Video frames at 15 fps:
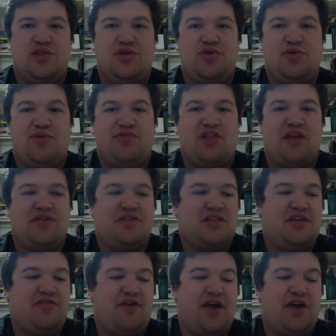You do have a lot of
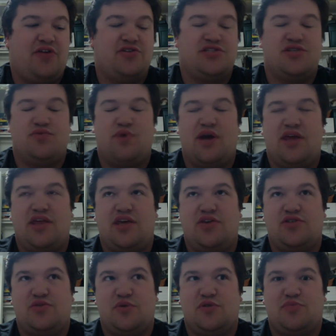cliffhangers in the way that
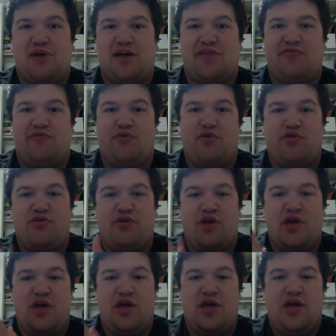you switch back and forth
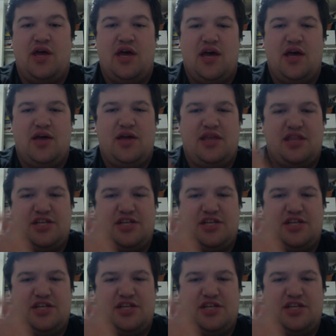in the